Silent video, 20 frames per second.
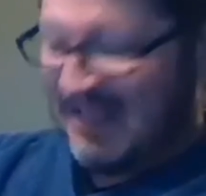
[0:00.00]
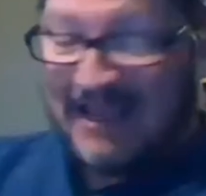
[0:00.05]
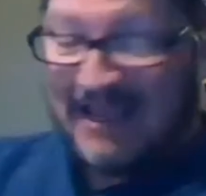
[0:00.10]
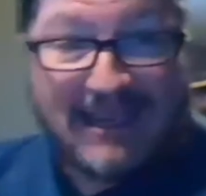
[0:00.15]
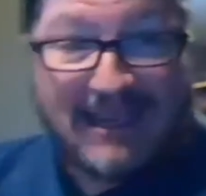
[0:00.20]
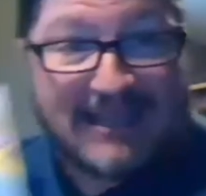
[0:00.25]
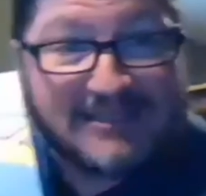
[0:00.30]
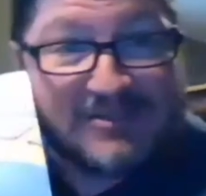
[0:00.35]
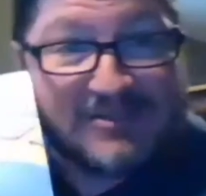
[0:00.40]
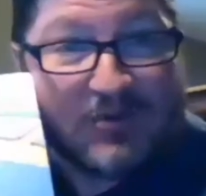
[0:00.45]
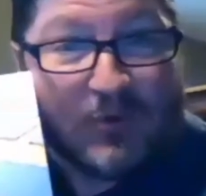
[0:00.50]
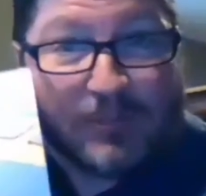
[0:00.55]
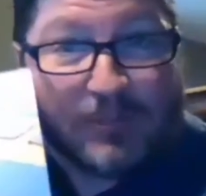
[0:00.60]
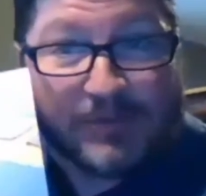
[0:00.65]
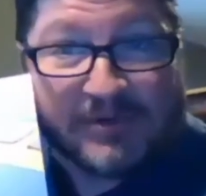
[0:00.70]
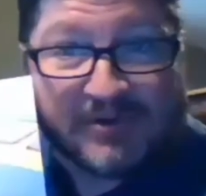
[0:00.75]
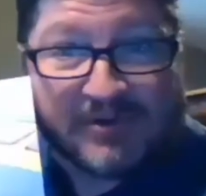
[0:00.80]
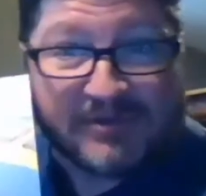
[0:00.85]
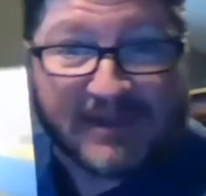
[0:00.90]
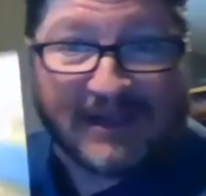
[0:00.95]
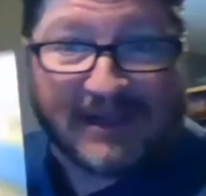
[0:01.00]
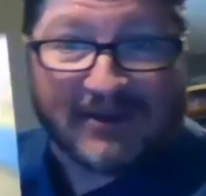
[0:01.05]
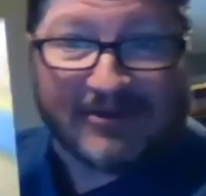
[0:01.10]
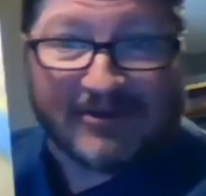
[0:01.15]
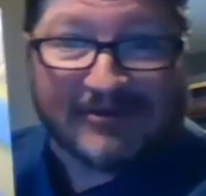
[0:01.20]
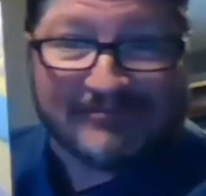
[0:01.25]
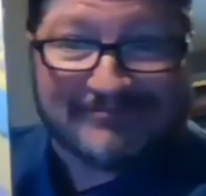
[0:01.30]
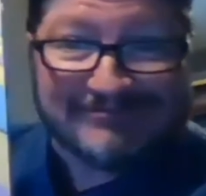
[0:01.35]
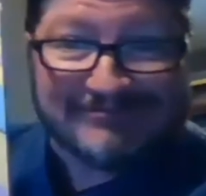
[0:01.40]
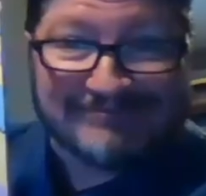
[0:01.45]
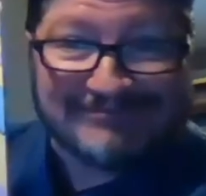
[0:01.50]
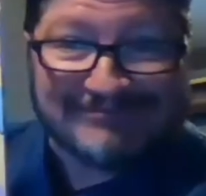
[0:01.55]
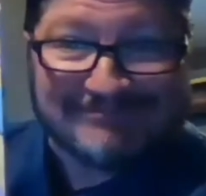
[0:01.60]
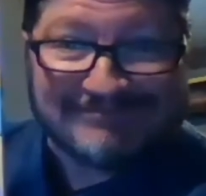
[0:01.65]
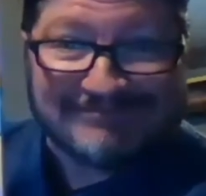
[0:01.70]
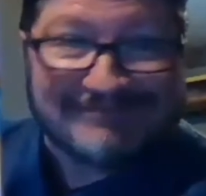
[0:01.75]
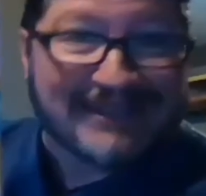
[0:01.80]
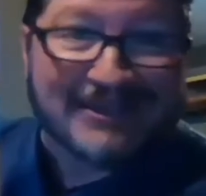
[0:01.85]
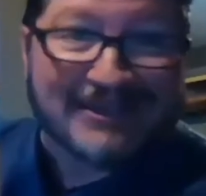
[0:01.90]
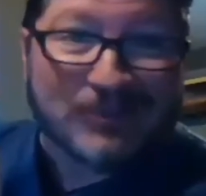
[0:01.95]
It's opener there
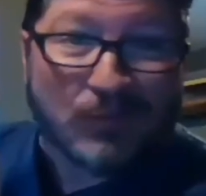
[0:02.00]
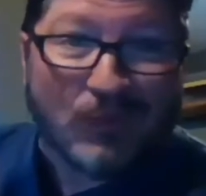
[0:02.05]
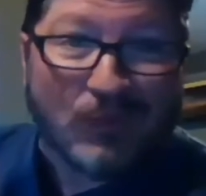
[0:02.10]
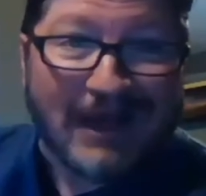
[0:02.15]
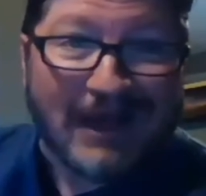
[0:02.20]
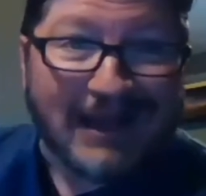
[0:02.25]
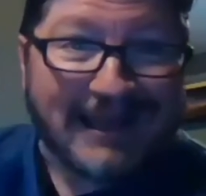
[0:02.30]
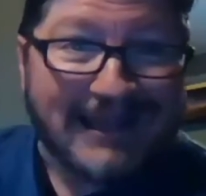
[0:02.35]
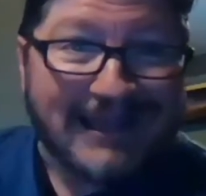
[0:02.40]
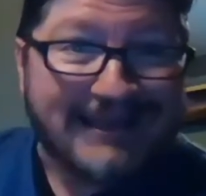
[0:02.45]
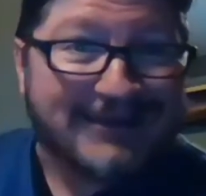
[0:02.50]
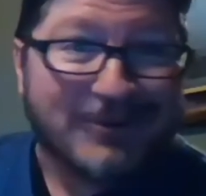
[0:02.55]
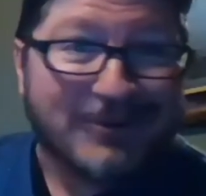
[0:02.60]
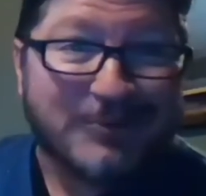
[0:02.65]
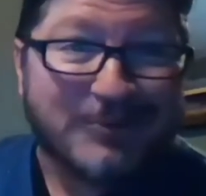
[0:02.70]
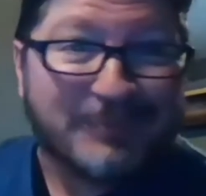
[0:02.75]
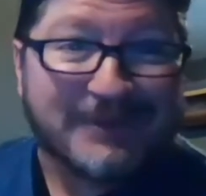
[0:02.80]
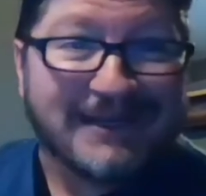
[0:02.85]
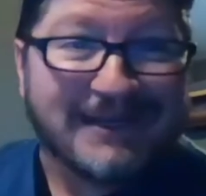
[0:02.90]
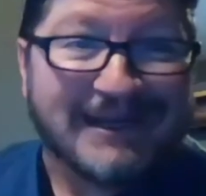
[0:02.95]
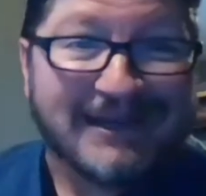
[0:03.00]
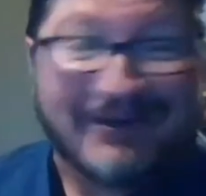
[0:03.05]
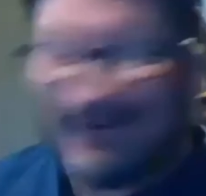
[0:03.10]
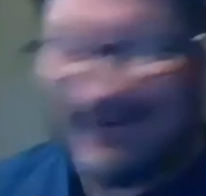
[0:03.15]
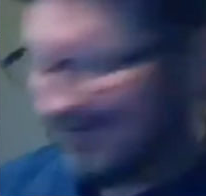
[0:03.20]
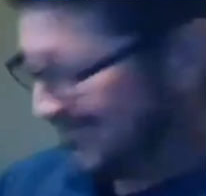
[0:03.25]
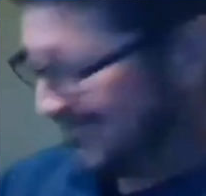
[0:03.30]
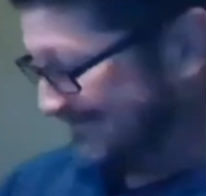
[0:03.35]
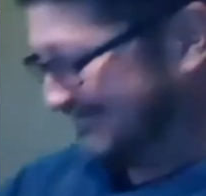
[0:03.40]
in the wide open air.